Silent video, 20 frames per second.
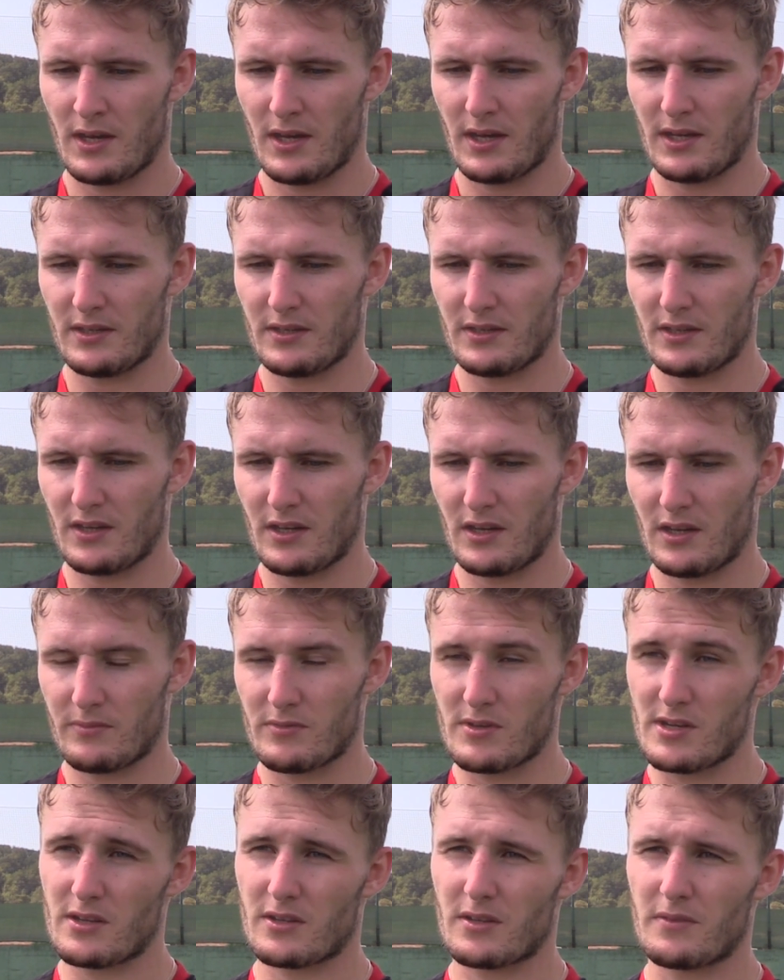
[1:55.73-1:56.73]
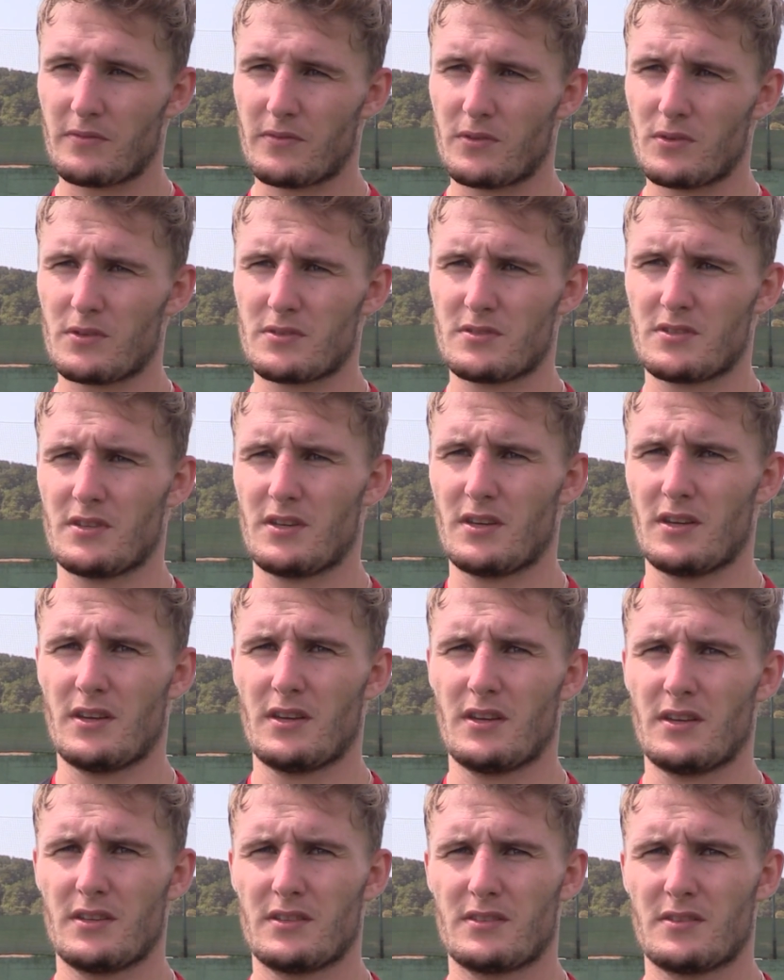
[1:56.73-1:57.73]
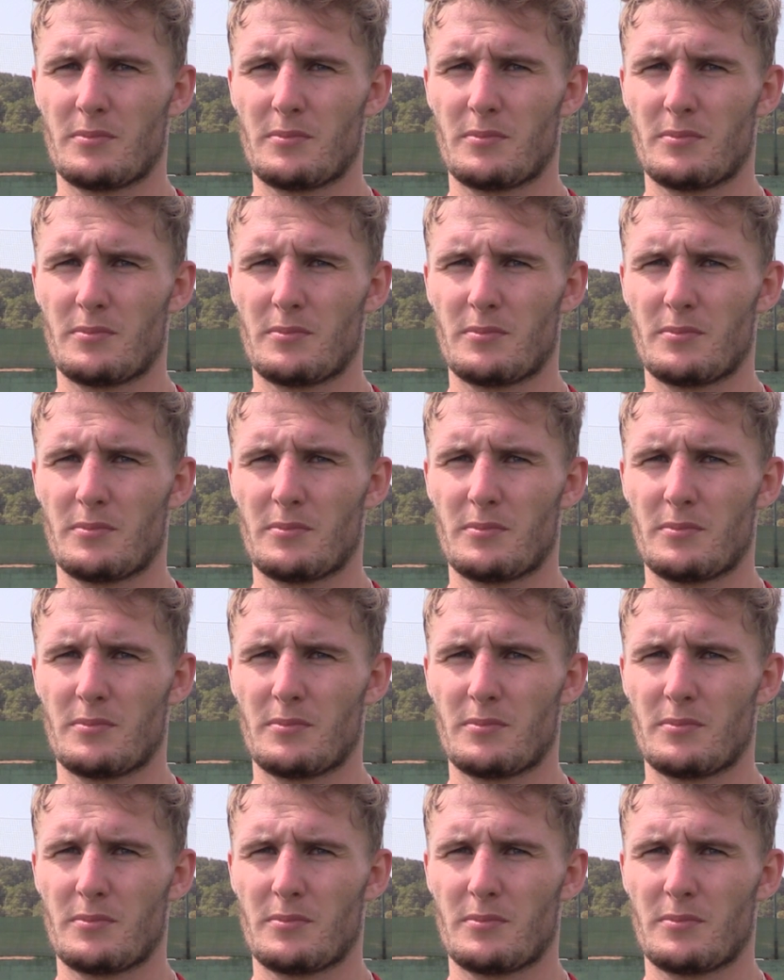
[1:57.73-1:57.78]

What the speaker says: and I'm really looking forward to